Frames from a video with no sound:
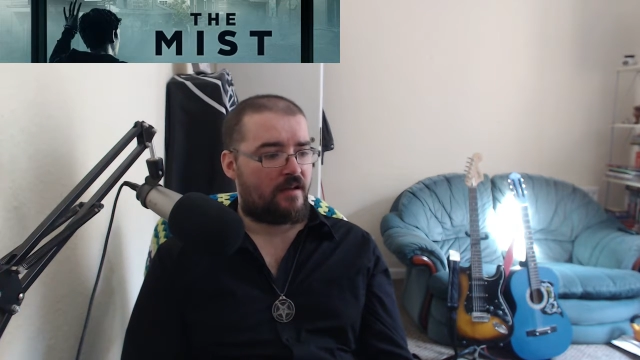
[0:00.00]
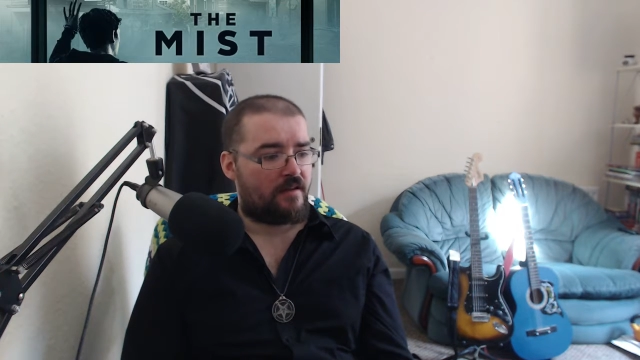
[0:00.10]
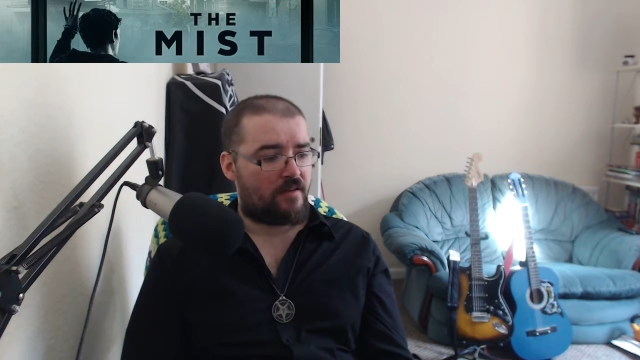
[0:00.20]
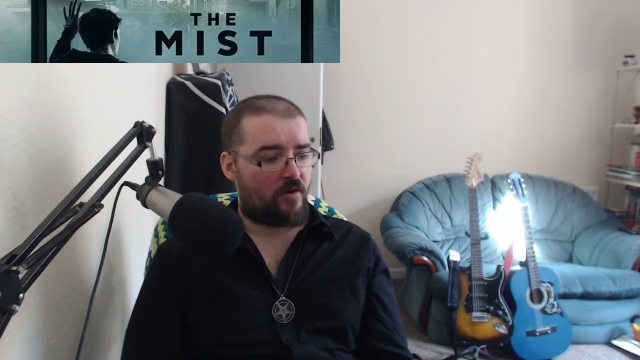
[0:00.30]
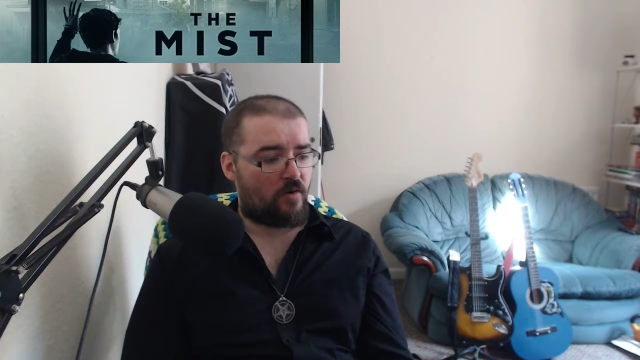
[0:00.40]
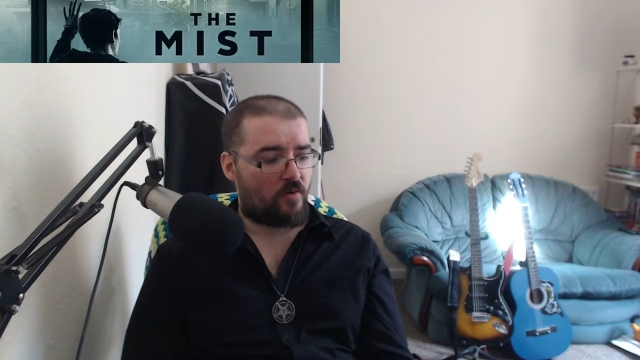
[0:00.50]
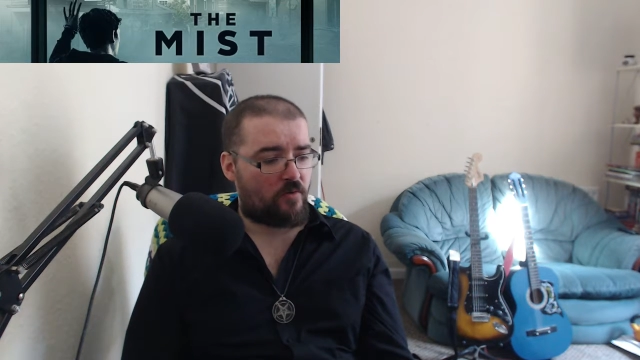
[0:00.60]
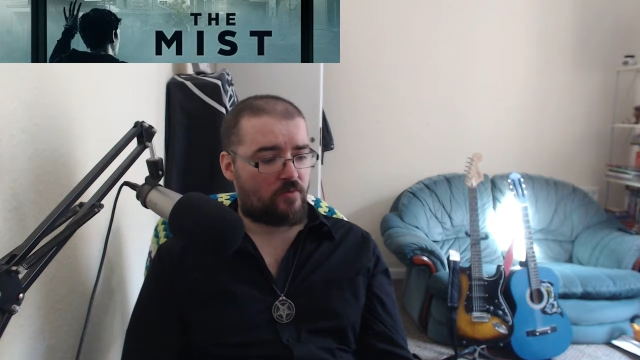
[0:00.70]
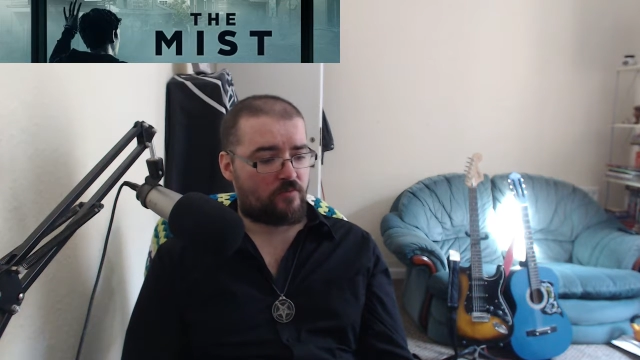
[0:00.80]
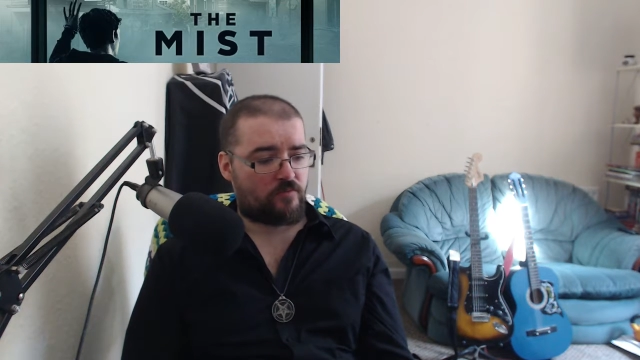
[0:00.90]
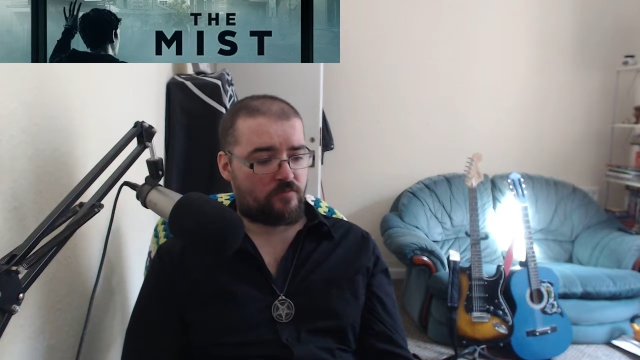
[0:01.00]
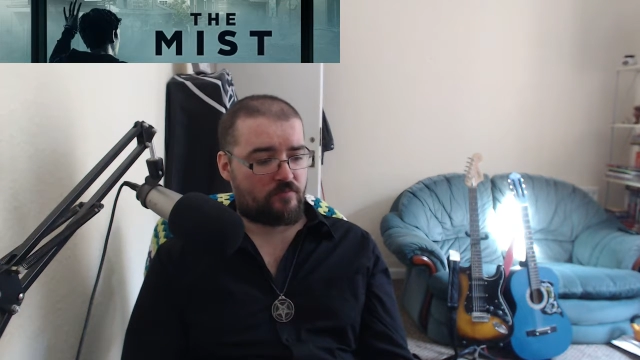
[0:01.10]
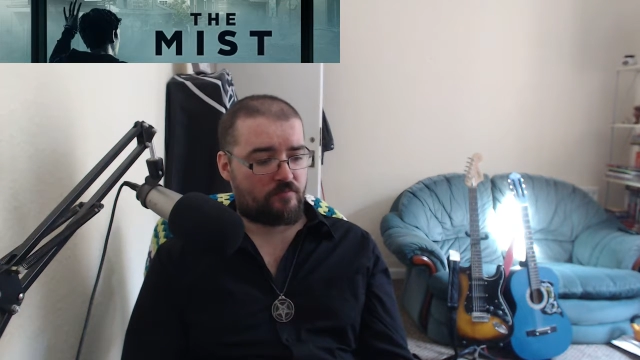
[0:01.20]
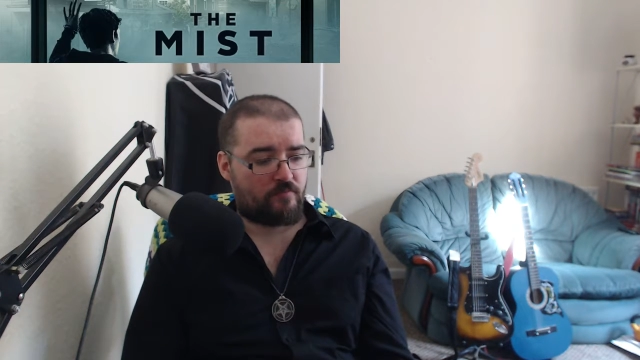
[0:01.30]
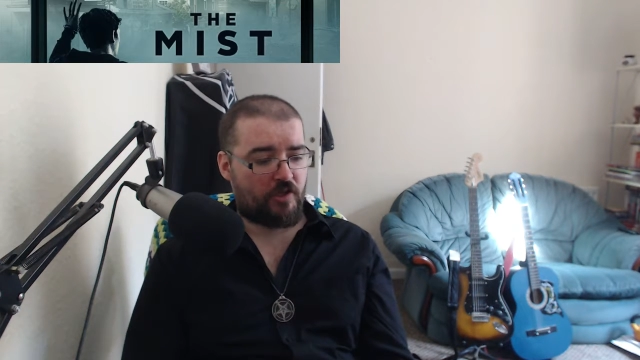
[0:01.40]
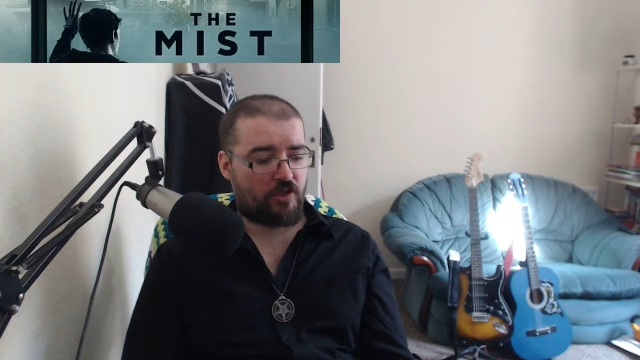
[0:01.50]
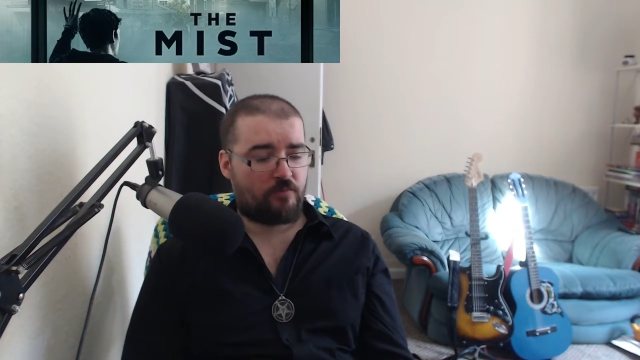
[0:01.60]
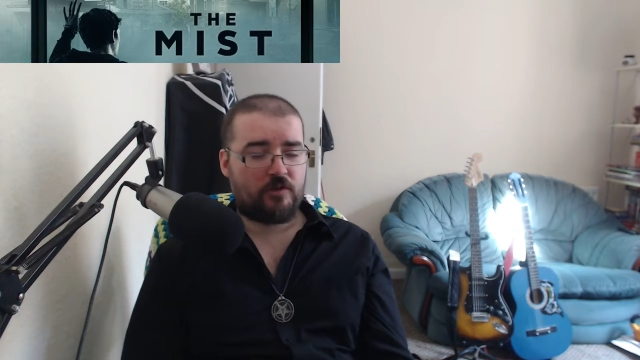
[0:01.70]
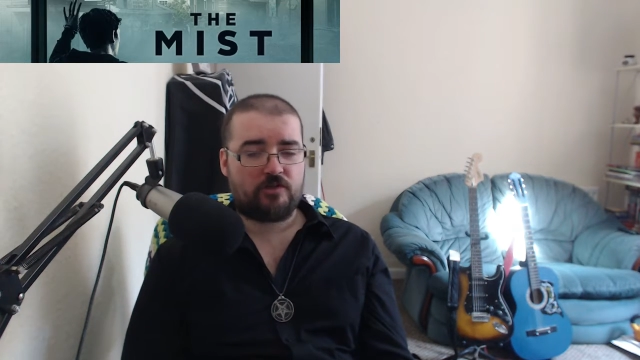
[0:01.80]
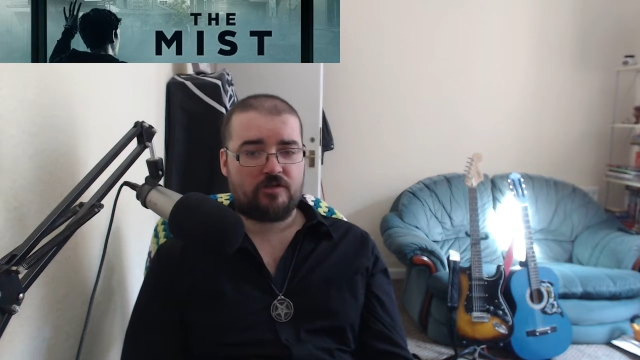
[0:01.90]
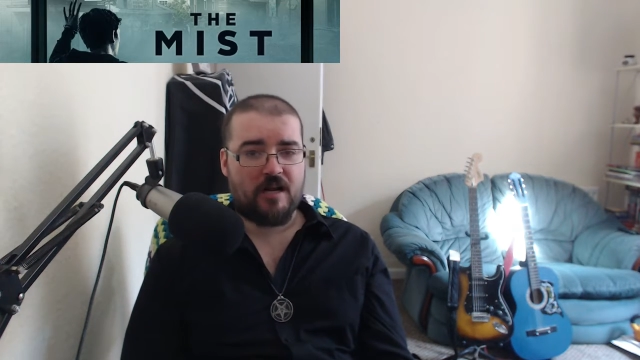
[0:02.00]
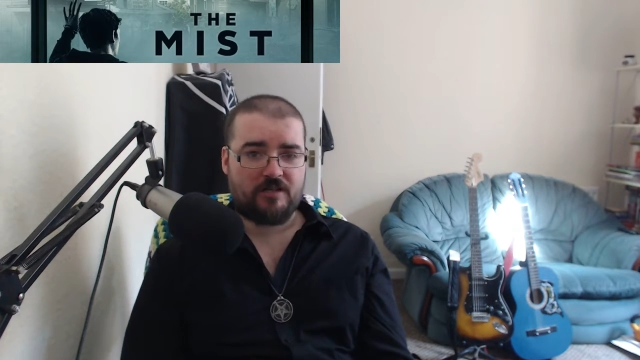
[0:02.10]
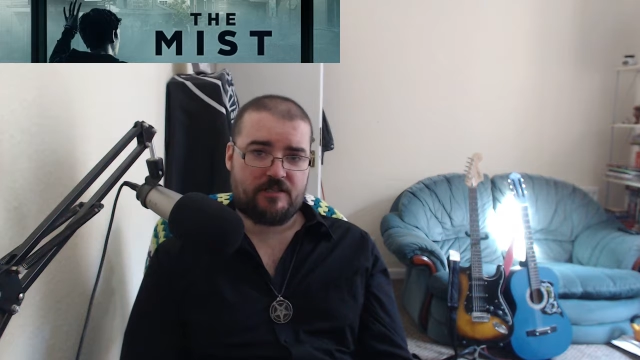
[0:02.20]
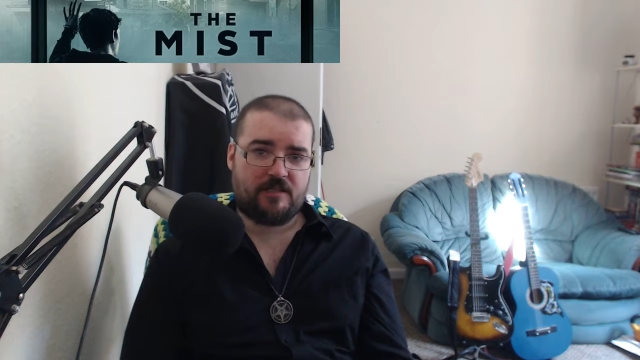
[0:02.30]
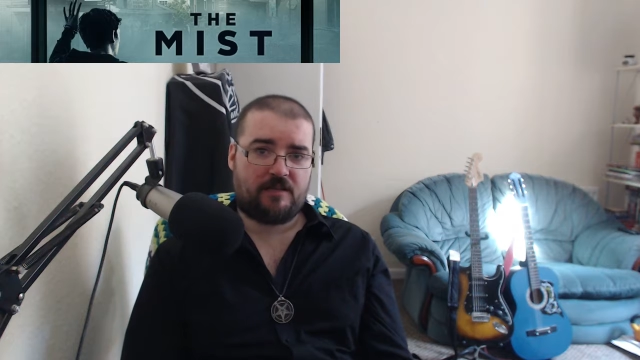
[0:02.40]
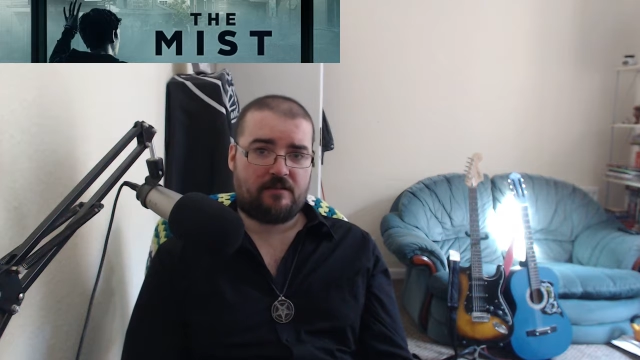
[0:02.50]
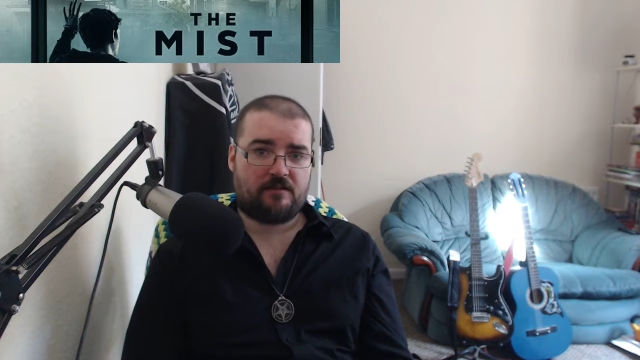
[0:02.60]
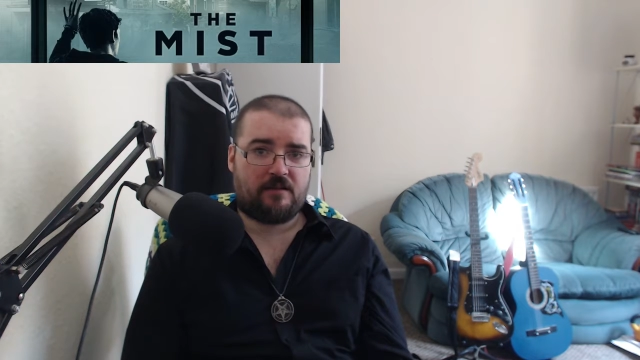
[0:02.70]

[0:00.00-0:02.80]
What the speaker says: The whole human tragedy